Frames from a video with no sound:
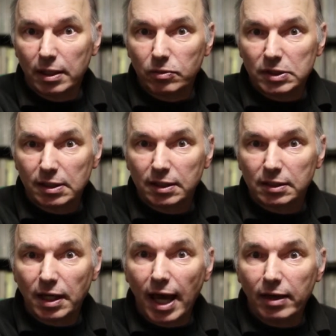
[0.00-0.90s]
he was into
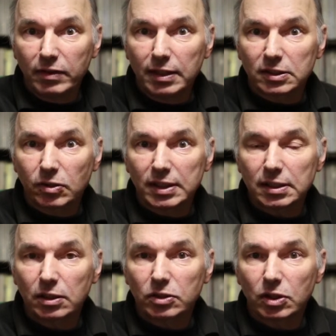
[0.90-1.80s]
diving, so I
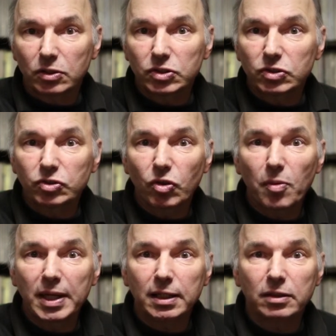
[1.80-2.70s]
said there's so
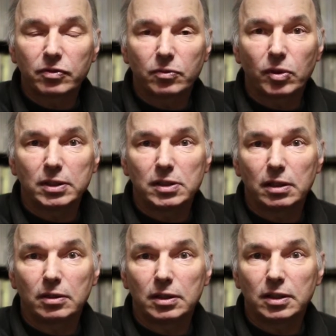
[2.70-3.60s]
many different ones that
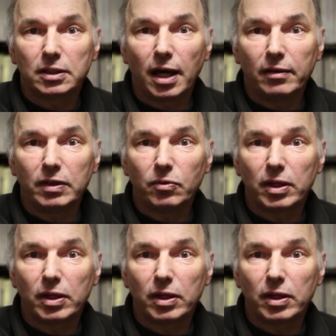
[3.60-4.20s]
are into diving,